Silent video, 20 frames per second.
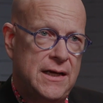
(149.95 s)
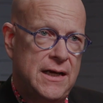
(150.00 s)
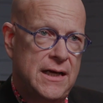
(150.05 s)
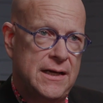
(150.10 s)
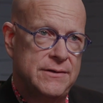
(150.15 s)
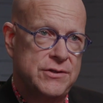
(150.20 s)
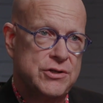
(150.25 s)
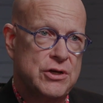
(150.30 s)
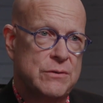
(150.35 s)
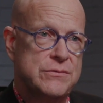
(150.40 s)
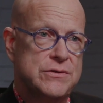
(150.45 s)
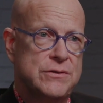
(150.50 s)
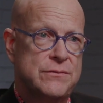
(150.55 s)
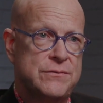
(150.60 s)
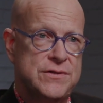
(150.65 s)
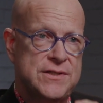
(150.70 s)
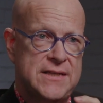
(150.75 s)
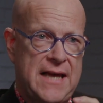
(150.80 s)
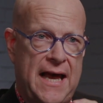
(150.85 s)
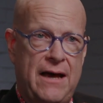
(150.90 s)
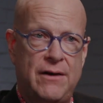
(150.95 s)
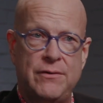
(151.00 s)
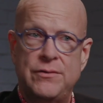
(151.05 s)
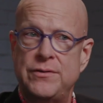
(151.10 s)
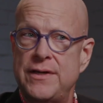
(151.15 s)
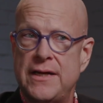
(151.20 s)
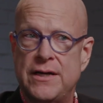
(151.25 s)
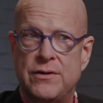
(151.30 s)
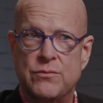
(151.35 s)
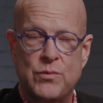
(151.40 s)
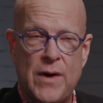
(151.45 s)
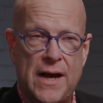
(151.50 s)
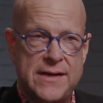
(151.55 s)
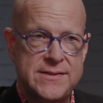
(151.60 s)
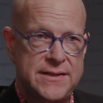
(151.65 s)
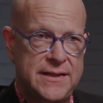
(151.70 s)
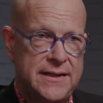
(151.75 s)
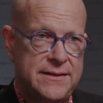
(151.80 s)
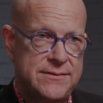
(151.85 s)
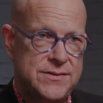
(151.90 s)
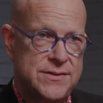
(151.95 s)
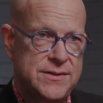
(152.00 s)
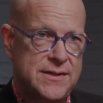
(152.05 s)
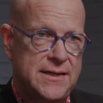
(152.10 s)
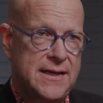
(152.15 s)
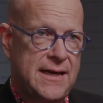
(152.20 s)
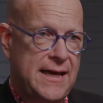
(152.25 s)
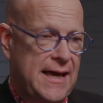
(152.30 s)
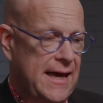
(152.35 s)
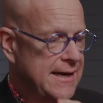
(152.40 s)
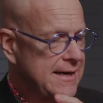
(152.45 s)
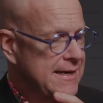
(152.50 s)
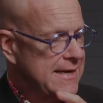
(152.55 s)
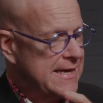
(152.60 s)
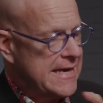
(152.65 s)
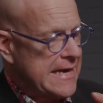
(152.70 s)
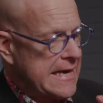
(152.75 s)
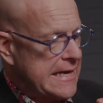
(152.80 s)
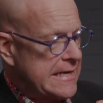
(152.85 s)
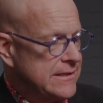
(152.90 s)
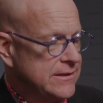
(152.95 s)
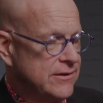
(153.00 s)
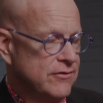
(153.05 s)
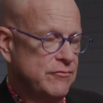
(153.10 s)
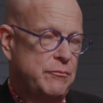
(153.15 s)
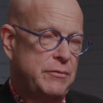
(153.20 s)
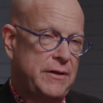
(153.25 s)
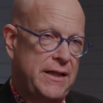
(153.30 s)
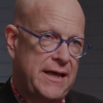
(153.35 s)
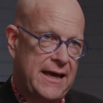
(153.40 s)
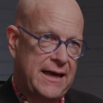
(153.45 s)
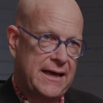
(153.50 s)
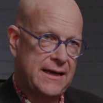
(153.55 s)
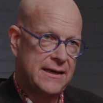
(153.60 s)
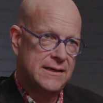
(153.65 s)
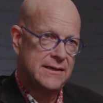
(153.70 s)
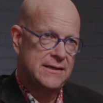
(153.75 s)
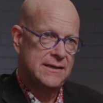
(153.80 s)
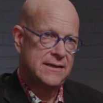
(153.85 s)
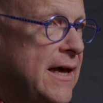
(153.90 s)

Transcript: in terms of sound and resonance and ease of playing